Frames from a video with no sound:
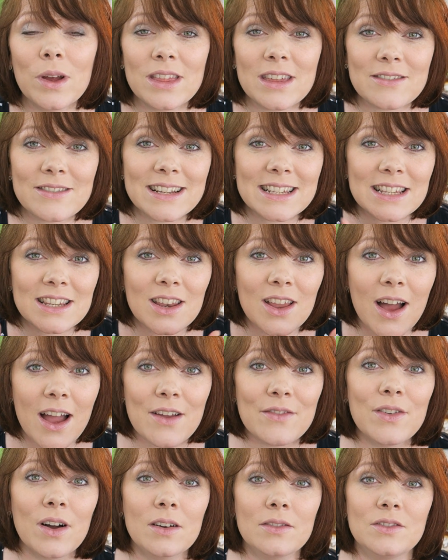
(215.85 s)
there is
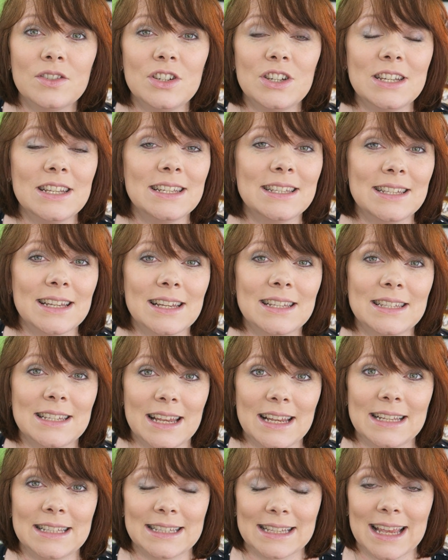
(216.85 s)
life after
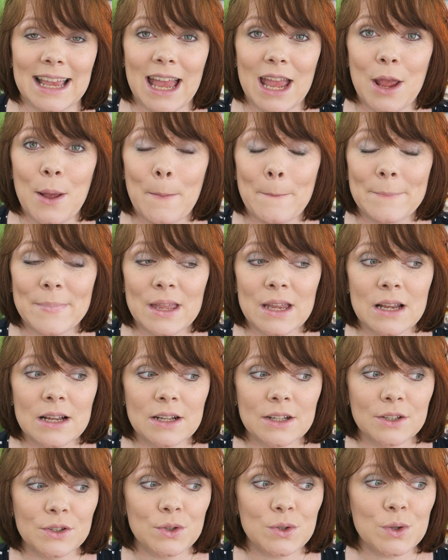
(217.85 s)
GCSEs, okay?
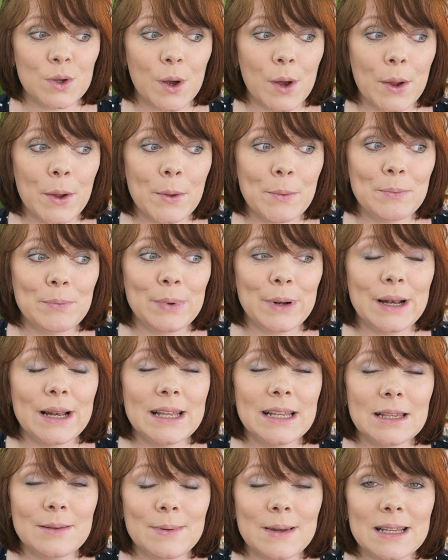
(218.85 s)
So
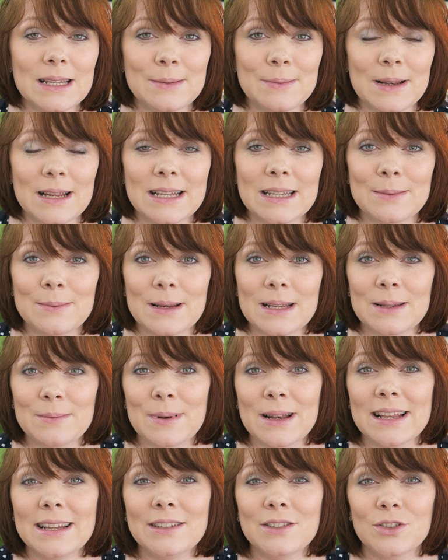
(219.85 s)

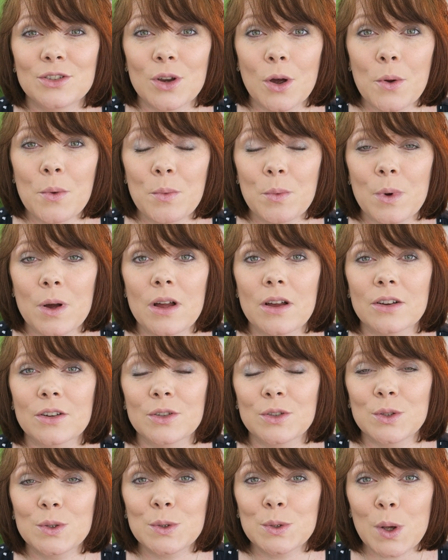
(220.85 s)
please don't work
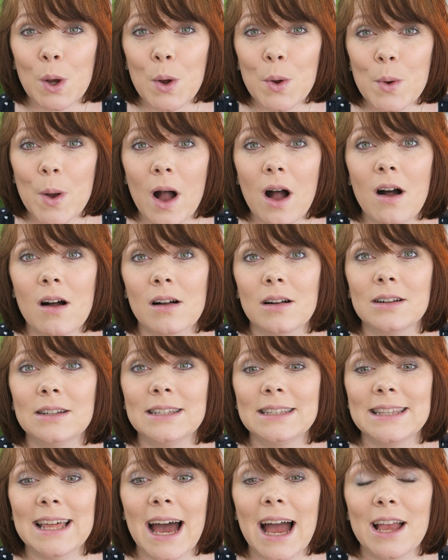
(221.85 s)
so
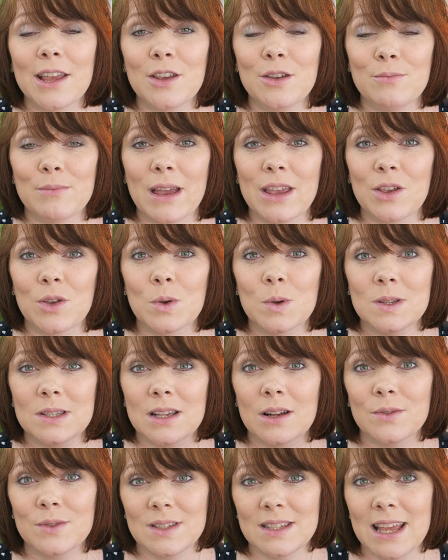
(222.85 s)
hard that you make
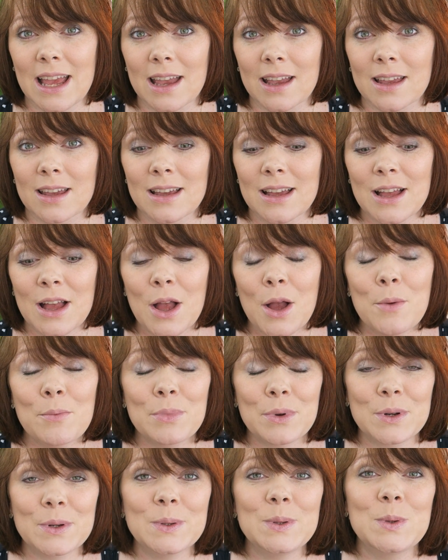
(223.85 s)
yourself sick,
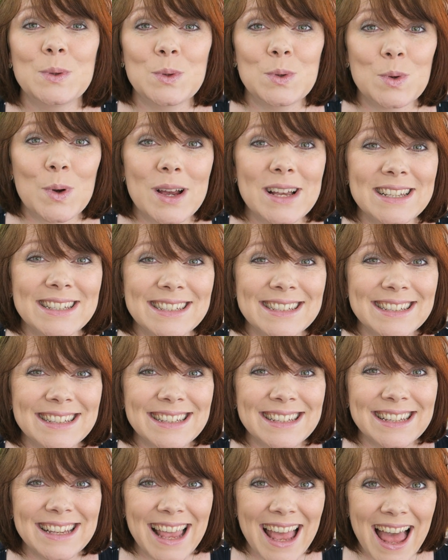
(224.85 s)
because stress
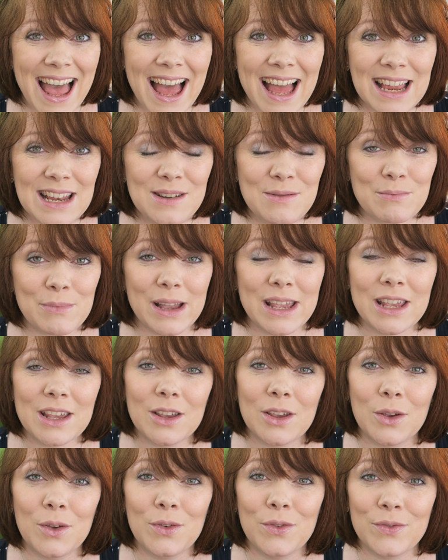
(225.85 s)
can
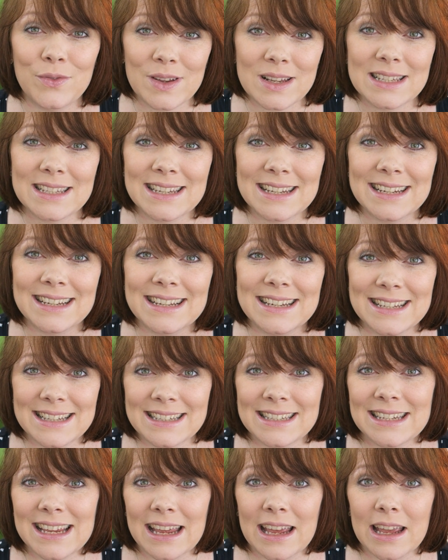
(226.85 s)
make you physically
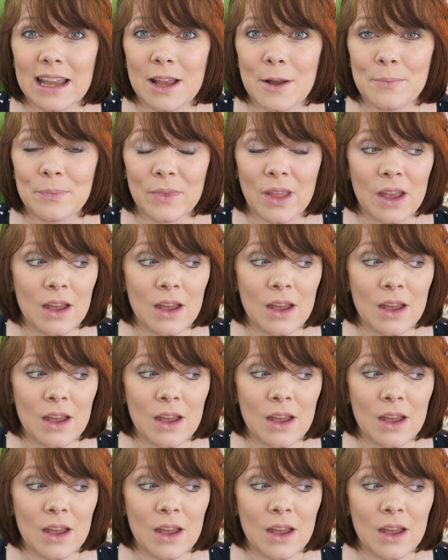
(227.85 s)
sick.